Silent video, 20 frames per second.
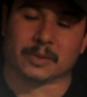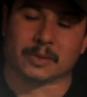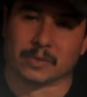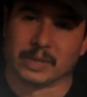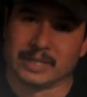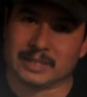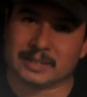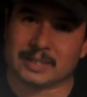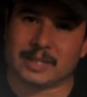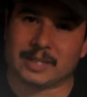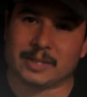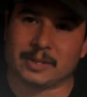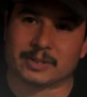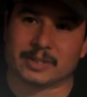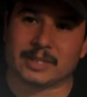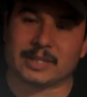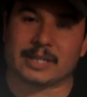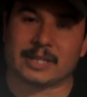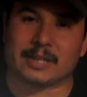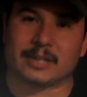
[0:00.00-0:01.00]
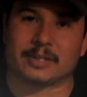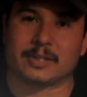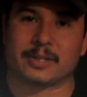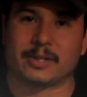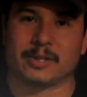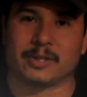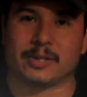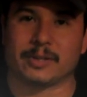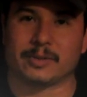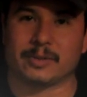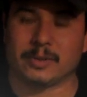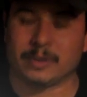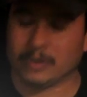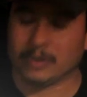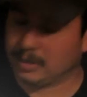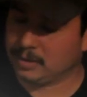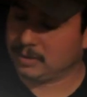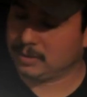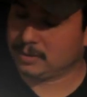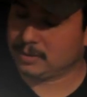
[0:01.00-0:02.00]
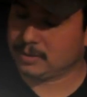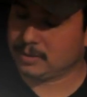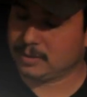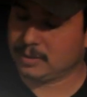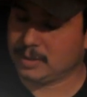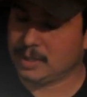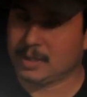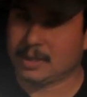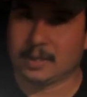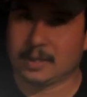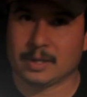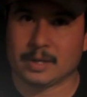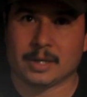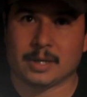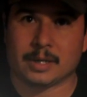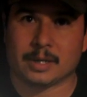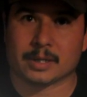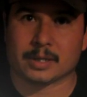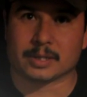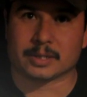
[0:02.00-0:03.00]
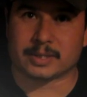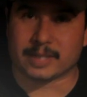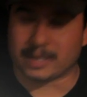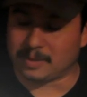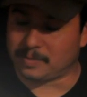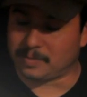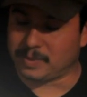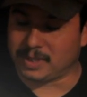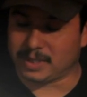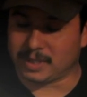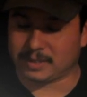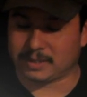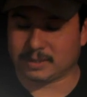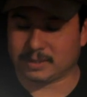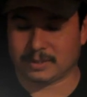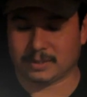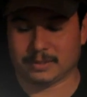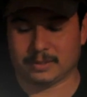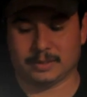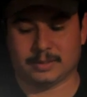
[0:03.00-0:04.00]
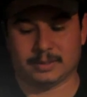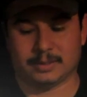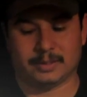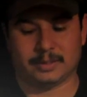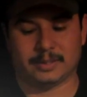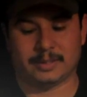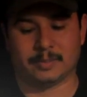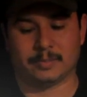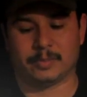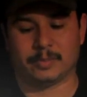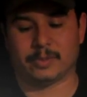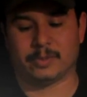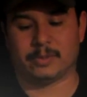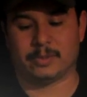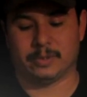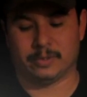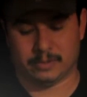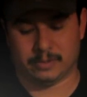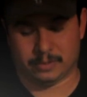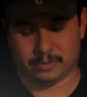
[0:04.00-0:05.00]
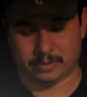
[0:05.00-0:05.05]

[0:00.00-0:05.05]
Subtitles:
reason I use it, and I'll show you, the setup is simple.